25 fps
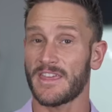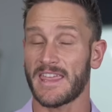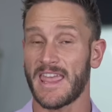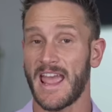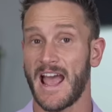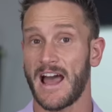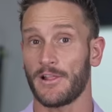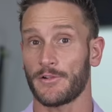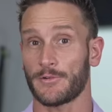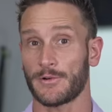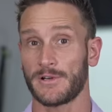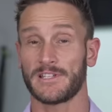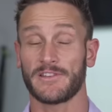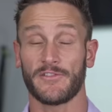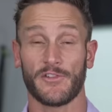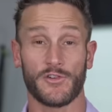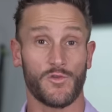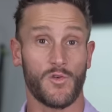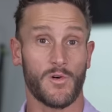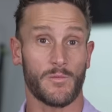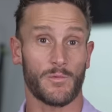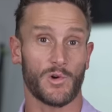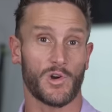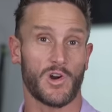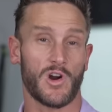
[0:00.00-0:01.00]
the calories of a
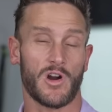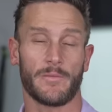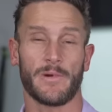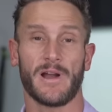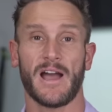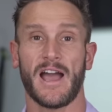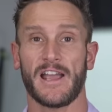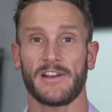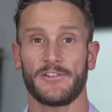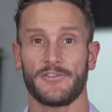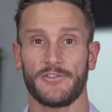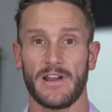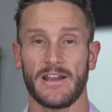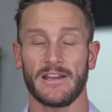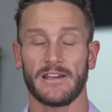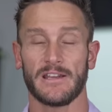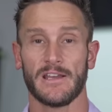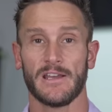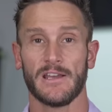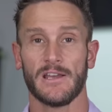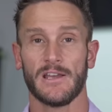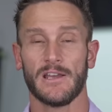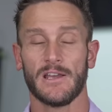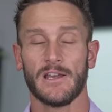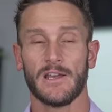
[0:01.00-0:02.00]
normal carbohydrate.
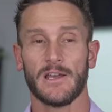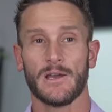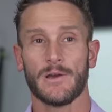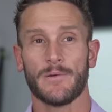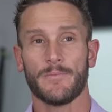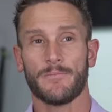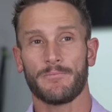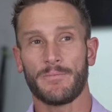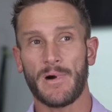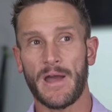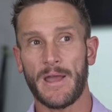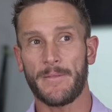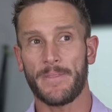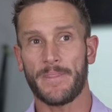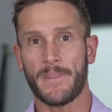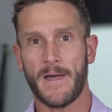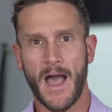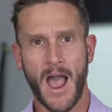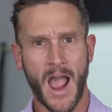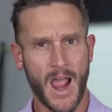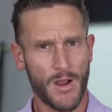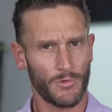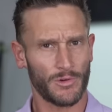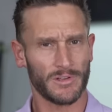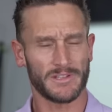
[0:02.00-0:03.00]
But
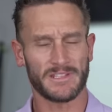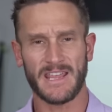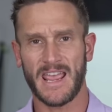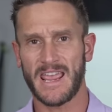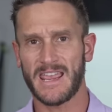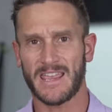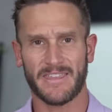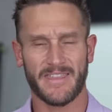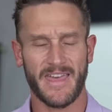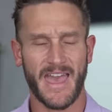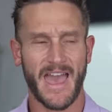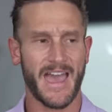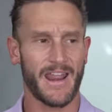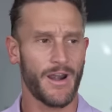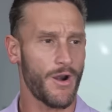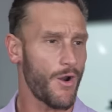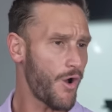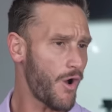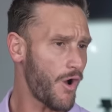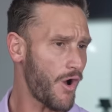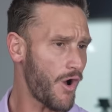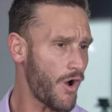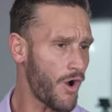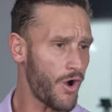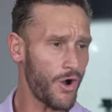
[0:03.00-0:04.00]
I will take that
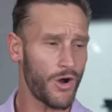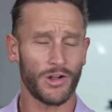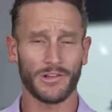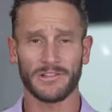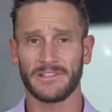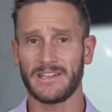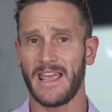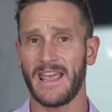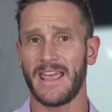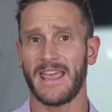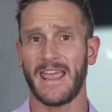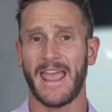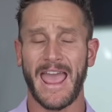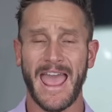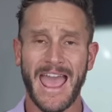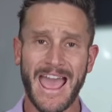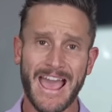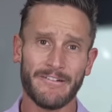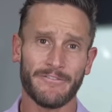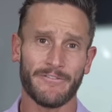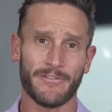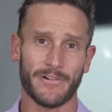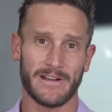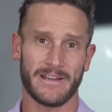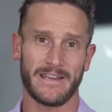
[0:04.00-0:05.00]
all day,
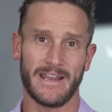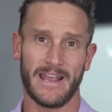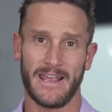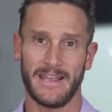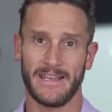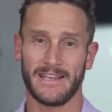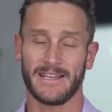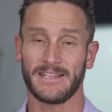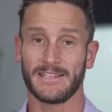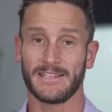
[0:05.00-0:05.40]
every day,